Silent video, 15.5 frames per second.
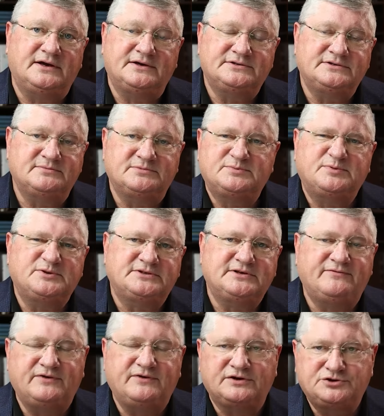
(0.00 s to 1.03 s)
uh, some
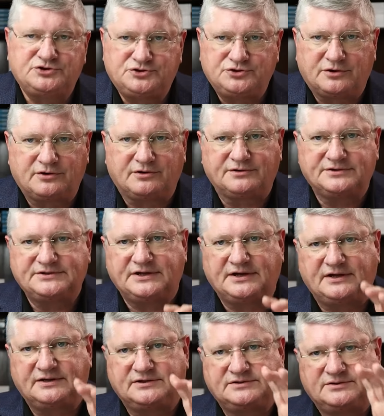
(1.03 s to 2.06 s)
specific sugars in
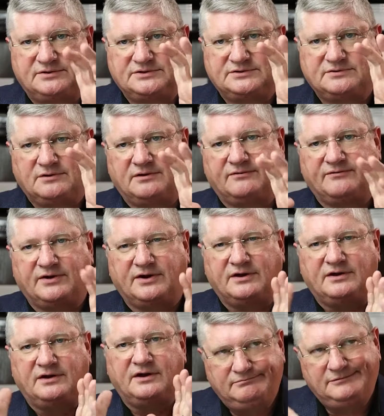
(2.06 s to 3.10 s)
it. So it's sort of
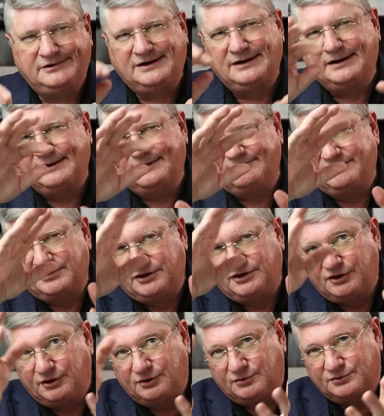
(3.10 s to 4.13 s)
a kind of a
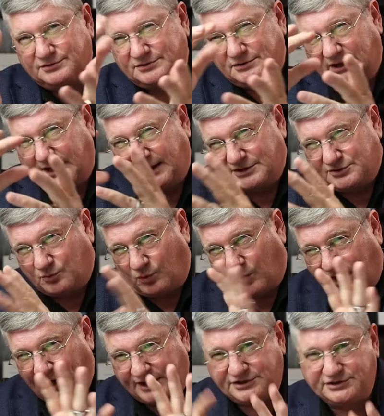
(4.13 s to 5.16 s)
U slash
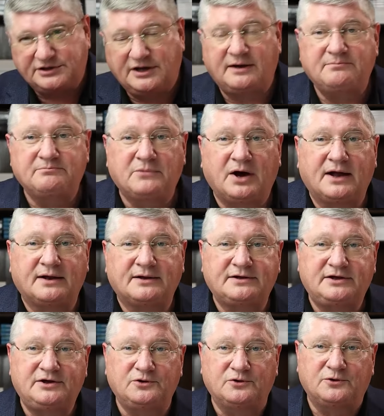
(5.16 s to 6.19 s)
Y shaped
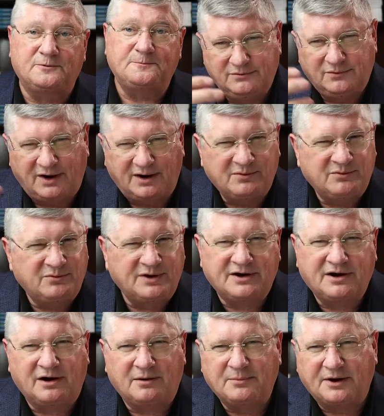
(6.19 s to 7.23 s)
molecule. Why would we
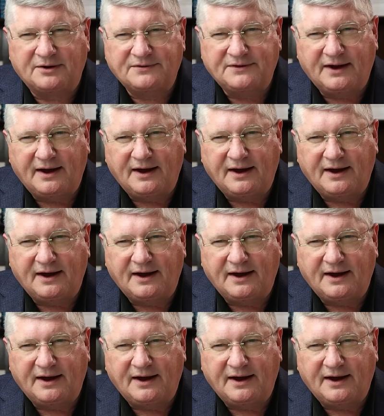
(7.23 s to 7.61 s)
care about